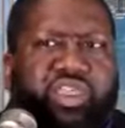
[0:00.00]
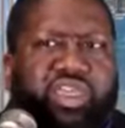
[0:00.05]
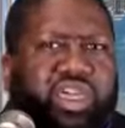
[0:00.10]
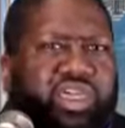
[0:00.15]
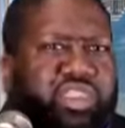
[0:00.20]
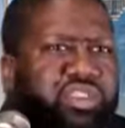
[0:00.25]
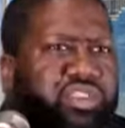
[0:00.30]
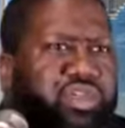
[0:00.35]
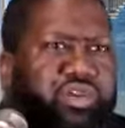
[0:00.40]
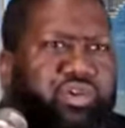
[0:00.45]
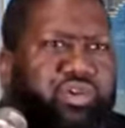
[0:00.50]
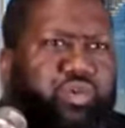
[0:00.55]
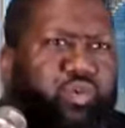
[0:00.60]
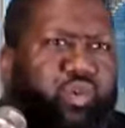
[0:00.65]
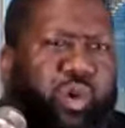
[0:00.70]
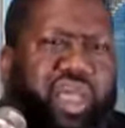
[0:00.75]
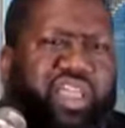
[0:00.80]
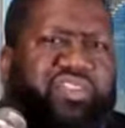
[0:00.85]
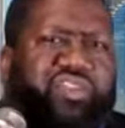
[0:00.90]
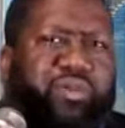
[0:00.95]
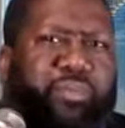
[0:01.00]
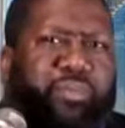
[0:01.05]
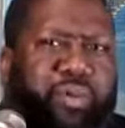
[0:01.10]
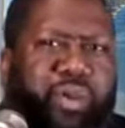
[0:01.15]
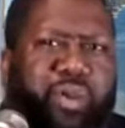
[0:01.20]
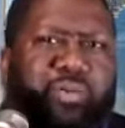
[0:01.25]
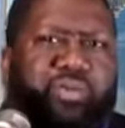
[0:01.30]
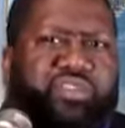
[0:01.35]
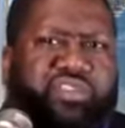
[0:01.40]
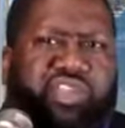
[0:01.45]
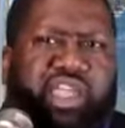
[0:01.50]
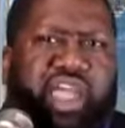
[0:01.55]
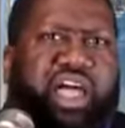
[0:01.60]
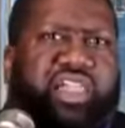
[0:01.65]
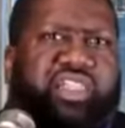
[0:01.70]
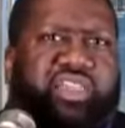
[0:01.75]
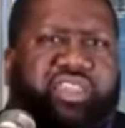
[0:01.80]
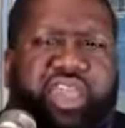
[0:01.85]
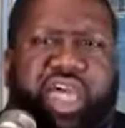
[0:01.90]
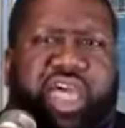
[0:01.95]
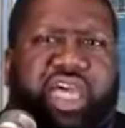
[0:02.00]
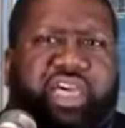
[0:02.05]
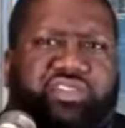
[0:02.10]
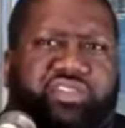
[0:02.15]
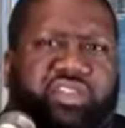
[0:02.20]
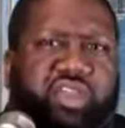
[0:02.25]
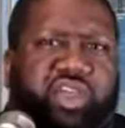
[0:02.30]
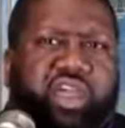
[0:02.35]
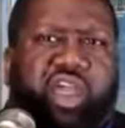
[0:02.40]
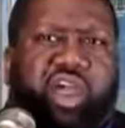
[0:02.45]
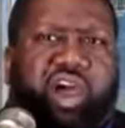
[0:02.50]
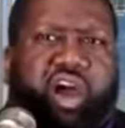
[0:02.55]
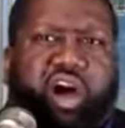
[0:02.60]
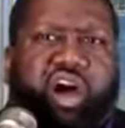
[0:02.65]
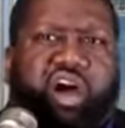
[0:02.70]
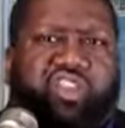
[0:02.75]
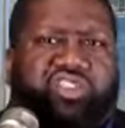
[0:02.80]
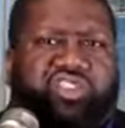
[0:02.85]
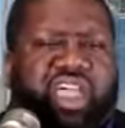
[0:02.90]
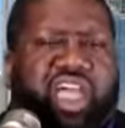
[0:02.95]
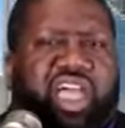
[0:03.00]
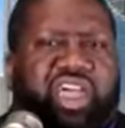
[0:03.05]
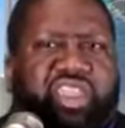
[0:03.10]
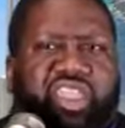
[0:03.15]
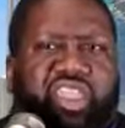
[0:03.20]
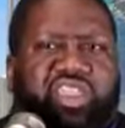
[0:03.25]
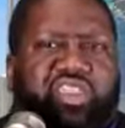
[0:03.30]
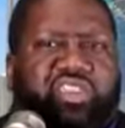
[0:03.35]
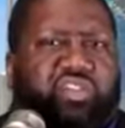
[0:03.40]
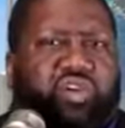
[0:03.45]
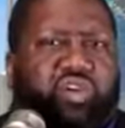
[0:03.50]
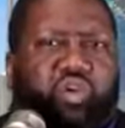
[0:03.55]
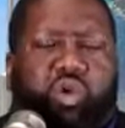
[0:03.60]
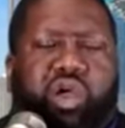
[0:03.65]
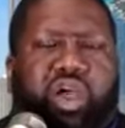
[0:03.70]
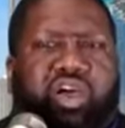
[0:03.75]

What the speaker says: Whether they white supremacist colonizer or a Chinese,